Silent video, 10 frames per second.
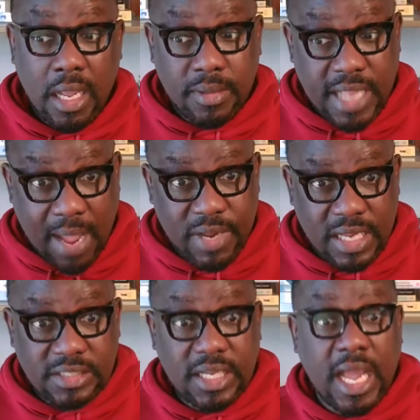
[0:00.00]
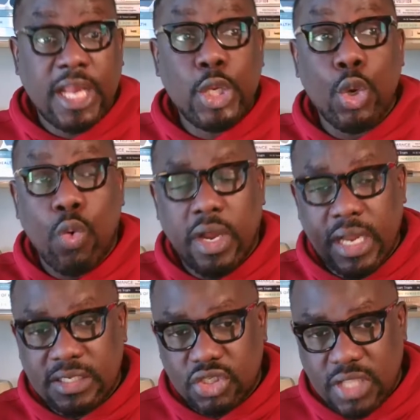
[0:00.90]
diabetes, and you want
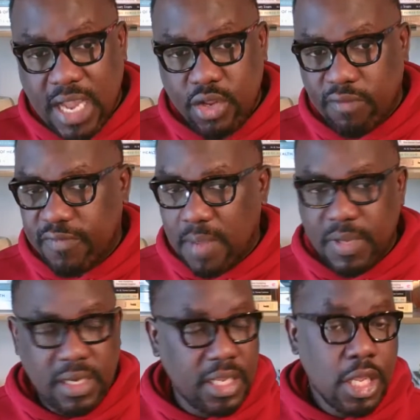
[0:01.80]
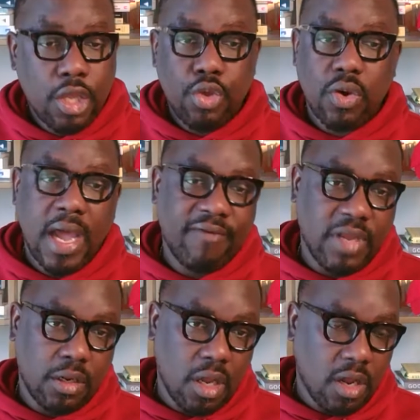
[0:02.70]
to start your family. You have a
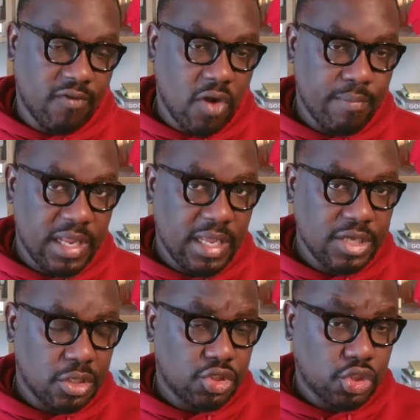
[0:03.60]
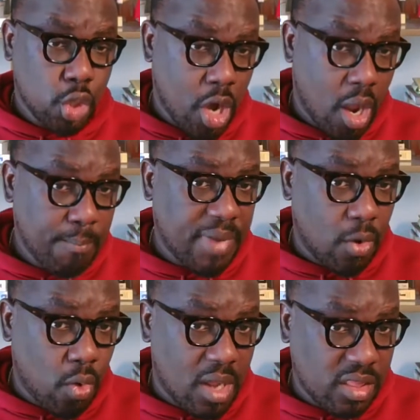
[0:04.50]
lot of complications. So number
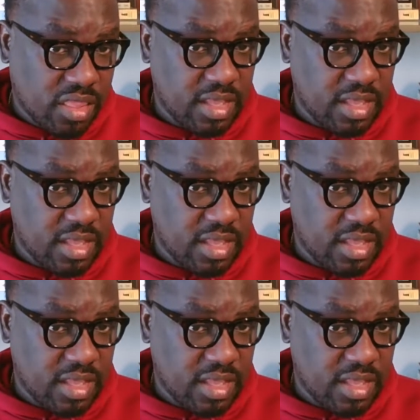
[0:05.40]
one